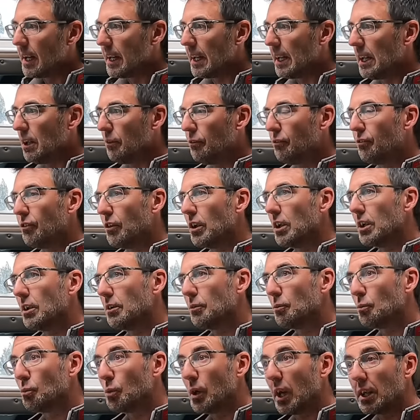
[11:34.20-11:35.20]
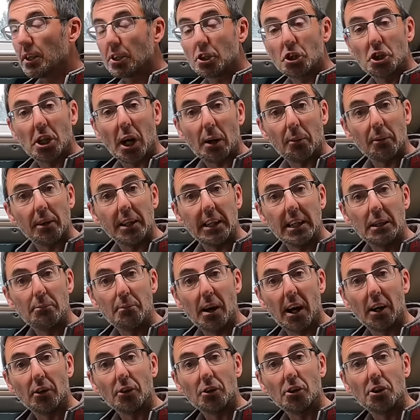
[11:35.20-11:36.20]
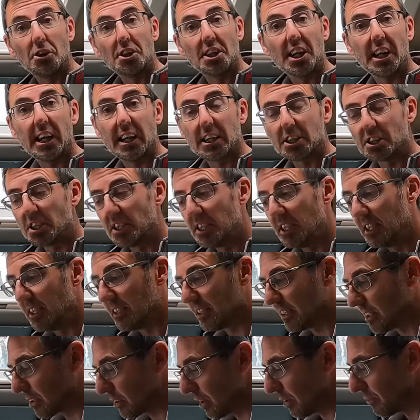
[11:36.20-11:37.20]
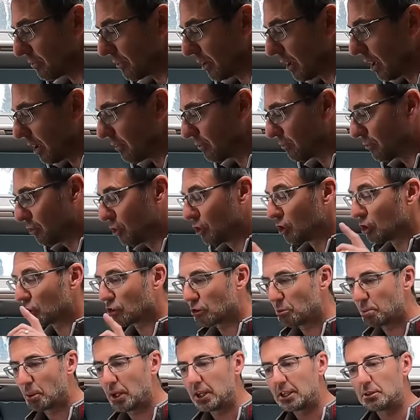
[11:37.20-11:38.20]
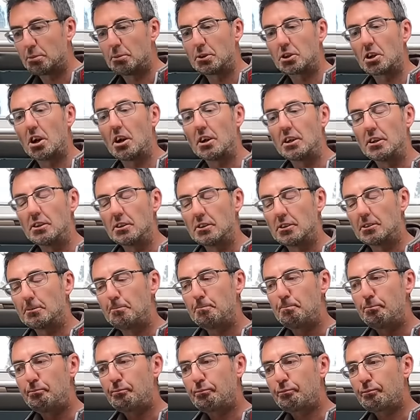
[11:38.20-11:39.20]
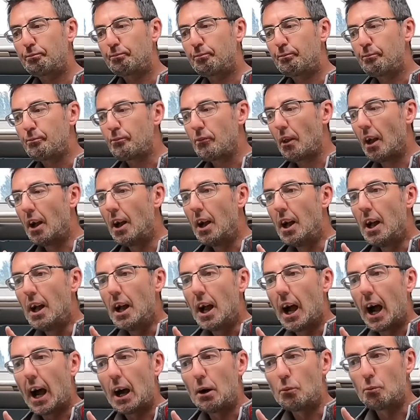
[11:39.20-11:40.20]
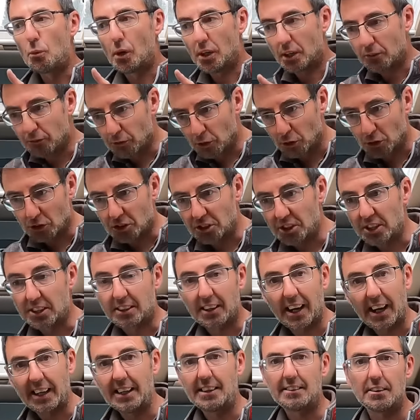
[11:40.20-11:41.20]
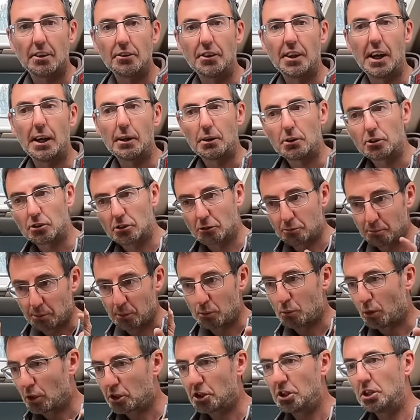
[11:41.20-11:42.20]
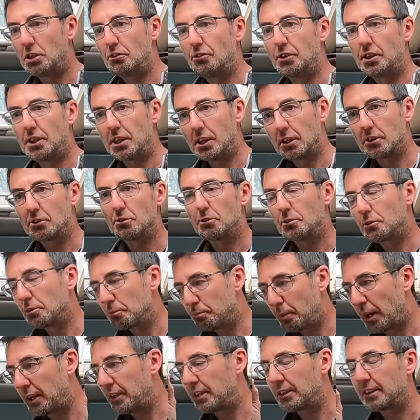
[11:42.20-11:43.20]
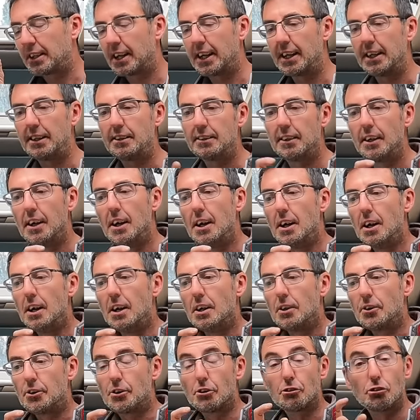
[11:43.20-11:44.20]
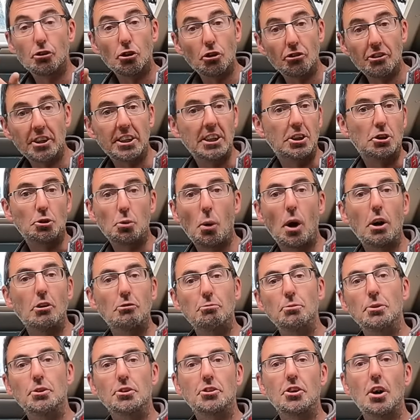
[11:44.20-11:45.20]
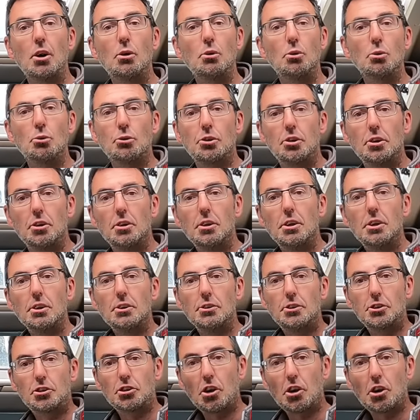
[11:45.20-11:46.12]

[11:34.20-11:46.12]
If we had a chap email the other day actually, and he says, I've just replaced my tyres, and when I've looked at the date on there, because I've been watching your videos about the date, they're already 12 months old. The